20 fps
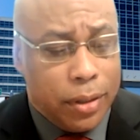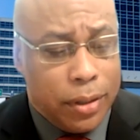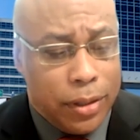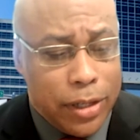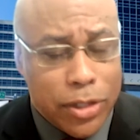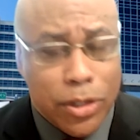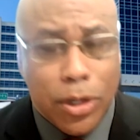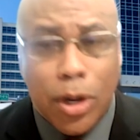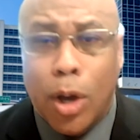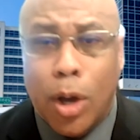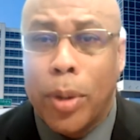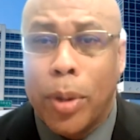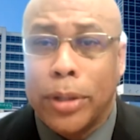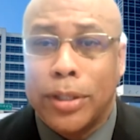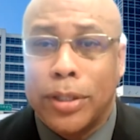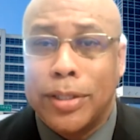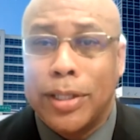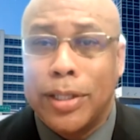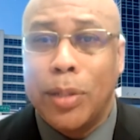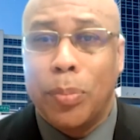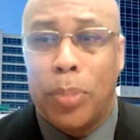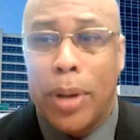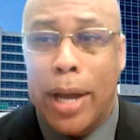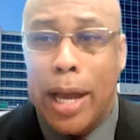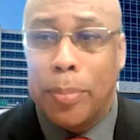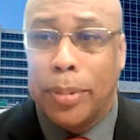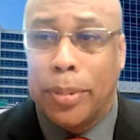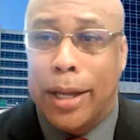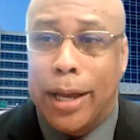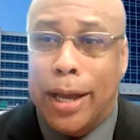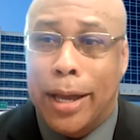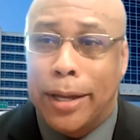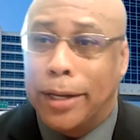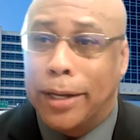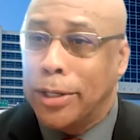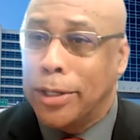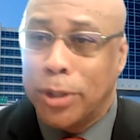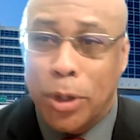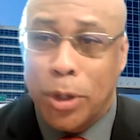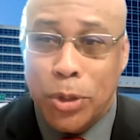Let's talk about the deep pipeline. And
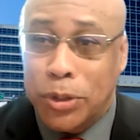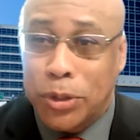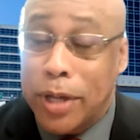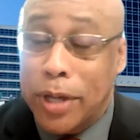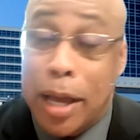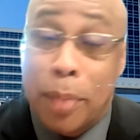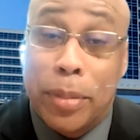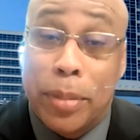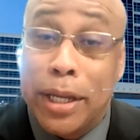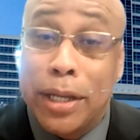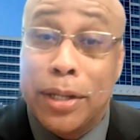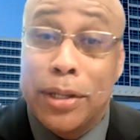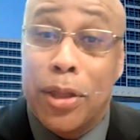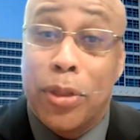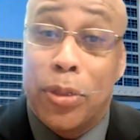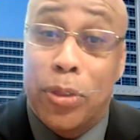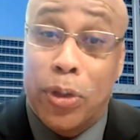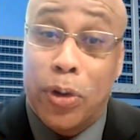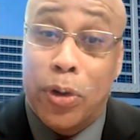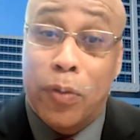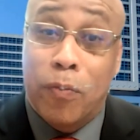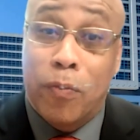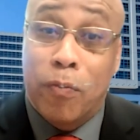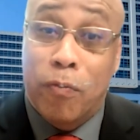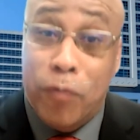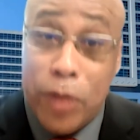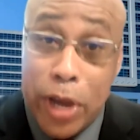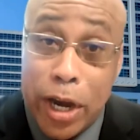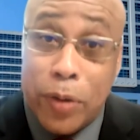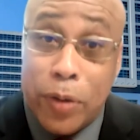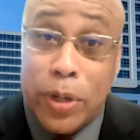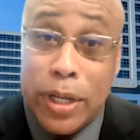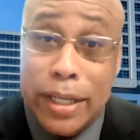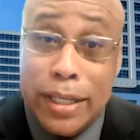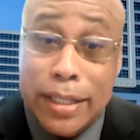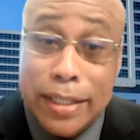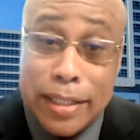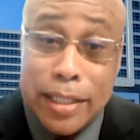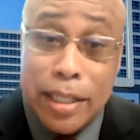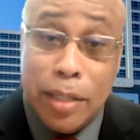I told you, I mean, the
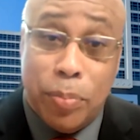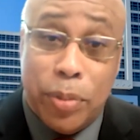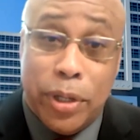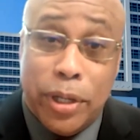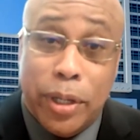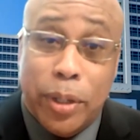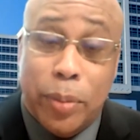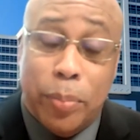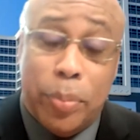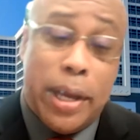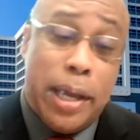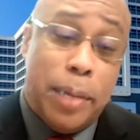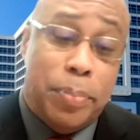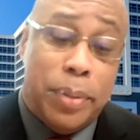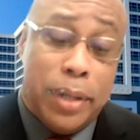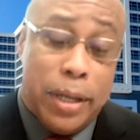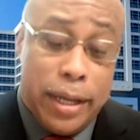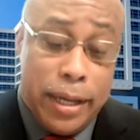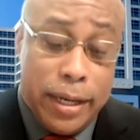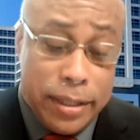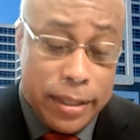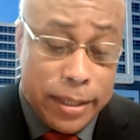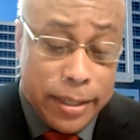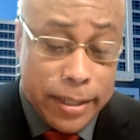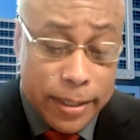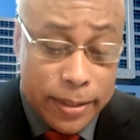very deep pipeline.